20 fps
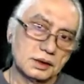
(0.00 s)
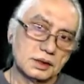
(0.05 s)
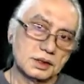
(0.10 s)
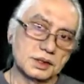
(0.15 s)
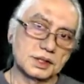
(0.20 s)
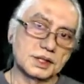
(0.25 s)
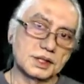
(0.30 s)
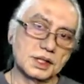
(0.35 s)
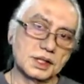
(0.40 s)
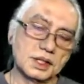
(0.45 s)

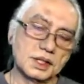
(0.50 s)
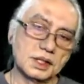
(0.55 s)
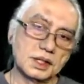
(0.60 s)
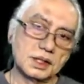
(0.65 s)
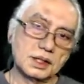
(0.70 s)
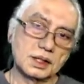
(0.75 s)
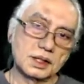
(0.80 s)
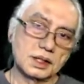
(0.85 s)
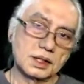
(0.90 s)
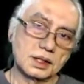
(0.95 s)
see
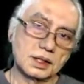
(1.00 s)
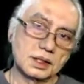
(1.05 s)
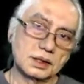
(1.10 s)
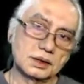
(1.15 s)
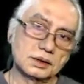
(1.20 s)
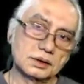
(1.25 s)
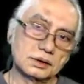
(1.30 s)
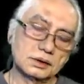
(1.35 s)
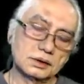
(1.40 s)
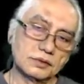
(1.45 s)
the,
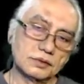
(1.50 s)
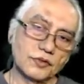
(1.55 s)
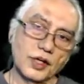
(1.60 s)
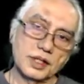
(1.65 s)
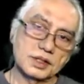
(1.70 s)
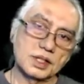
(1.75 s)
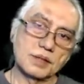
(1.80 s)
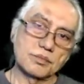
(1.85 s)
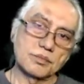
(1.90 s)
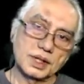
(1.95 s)
for
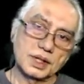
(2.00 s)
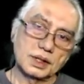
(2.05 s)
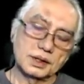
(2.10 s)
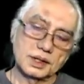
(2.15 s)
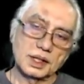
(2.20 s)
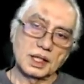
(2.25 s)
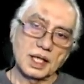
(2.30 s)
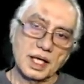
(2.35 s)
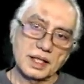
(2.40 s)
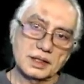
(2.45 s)
example,
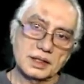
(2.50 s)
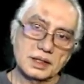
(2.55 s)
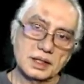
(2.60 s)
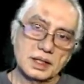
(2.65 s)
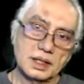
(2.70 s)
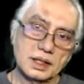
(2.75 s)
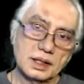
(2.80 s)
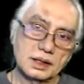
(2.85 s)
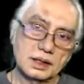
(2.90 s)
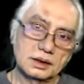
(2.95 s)
the letter,